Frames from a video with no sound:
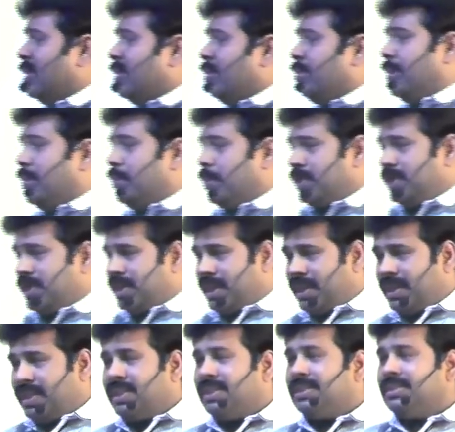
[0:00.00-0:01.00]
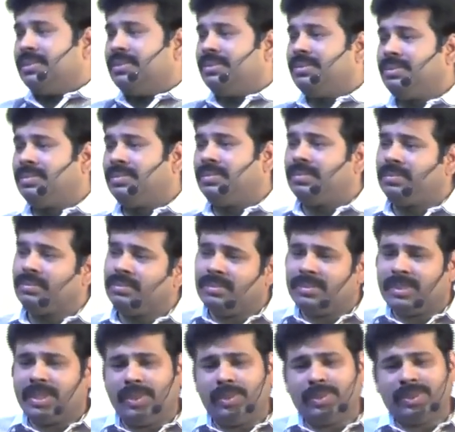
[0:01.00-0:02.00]
people started
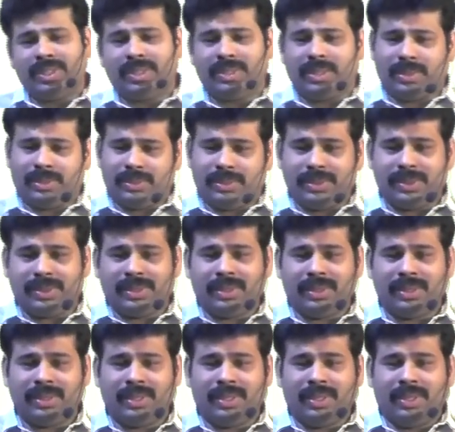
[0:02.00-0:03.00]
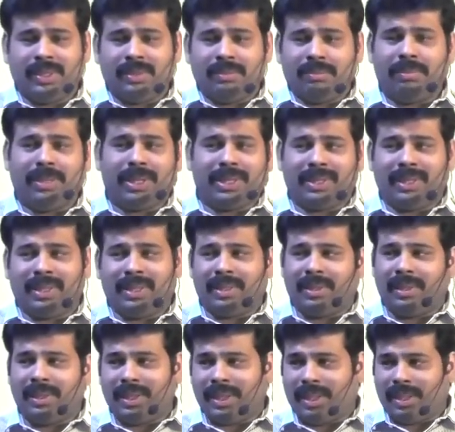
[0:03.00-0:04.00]
using the tools, but not
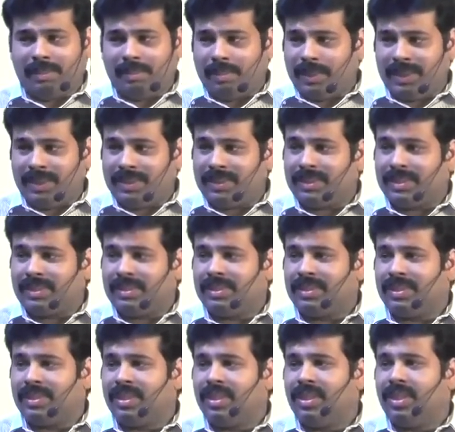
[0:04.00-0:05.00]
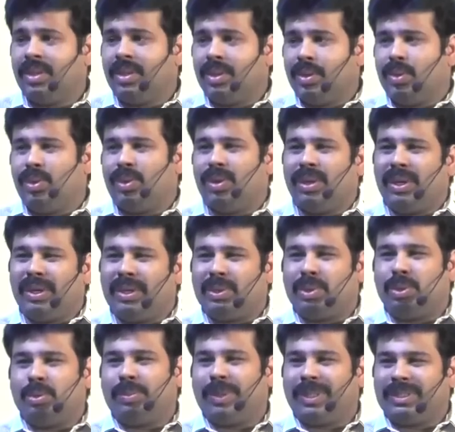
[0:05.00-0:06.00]
all the companies. Only
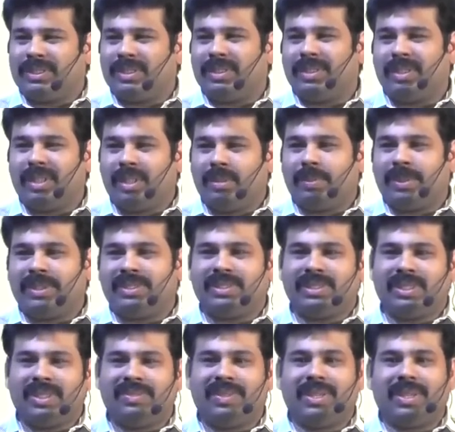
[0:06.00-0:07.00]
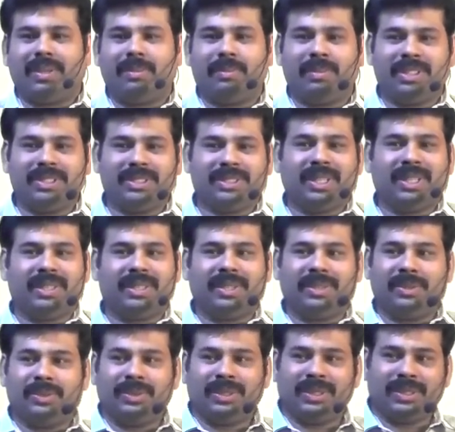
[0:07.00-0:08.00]
2%, 3% of the companies started
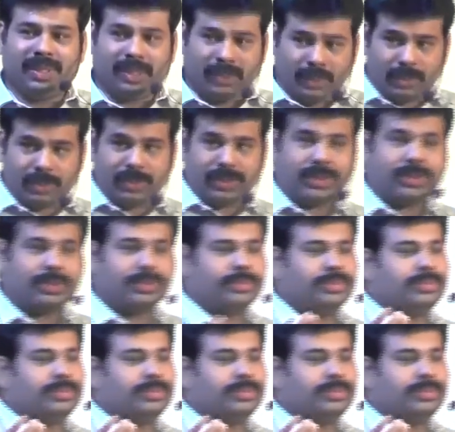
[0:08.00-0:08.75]
using the tools.